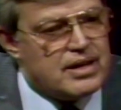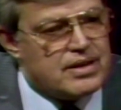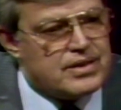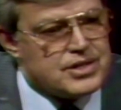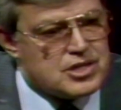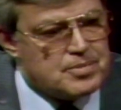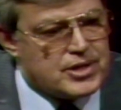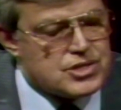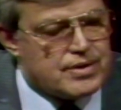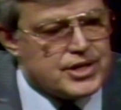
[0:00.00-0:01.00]
This
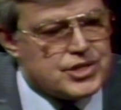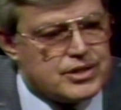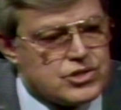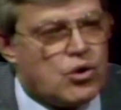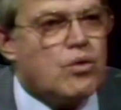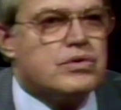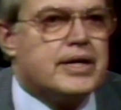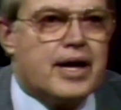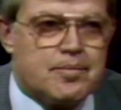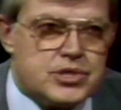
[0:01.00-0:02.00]
administration is
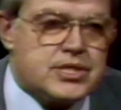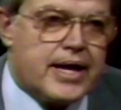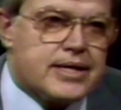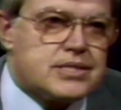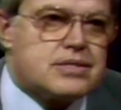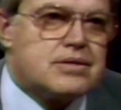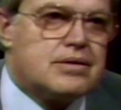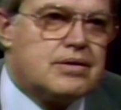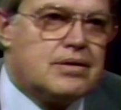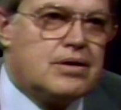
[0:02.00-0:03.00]
overly obsessed,
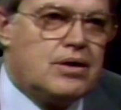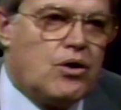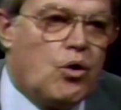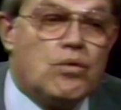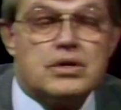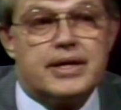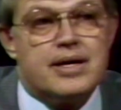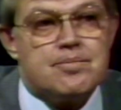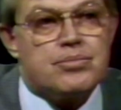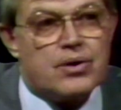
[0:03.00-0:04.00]
overly
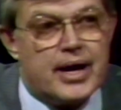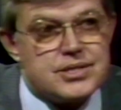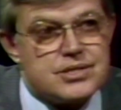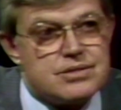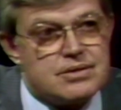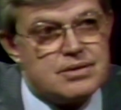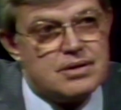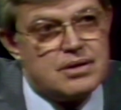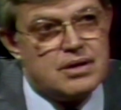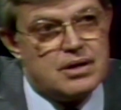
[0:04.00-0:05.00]
impressed
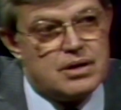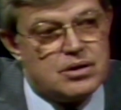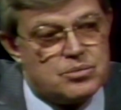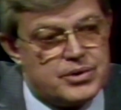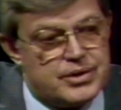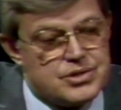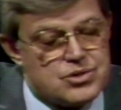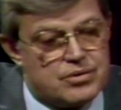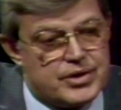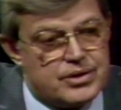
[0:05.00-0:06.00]
with the
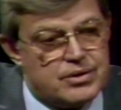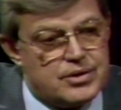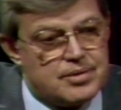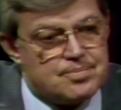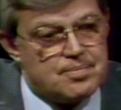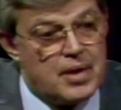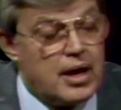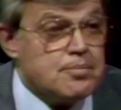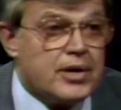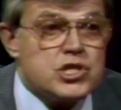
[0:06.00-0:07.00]
Soviet Union,
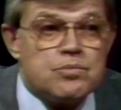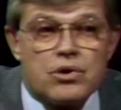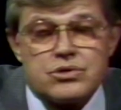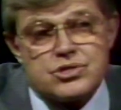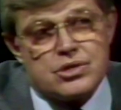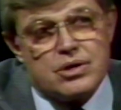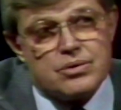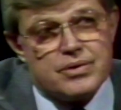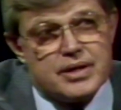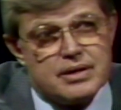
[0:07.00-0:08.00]
much more
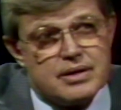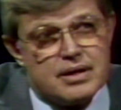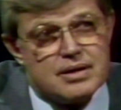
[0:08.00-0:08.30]
so than